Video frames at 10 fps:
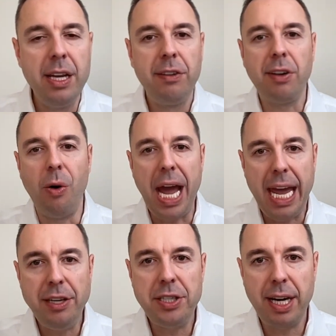So
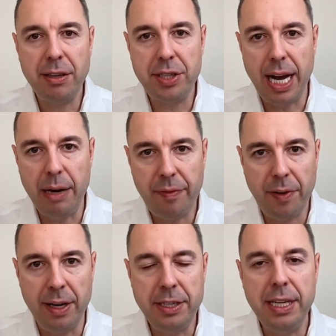A shares
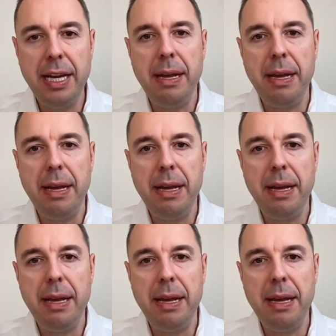upfront,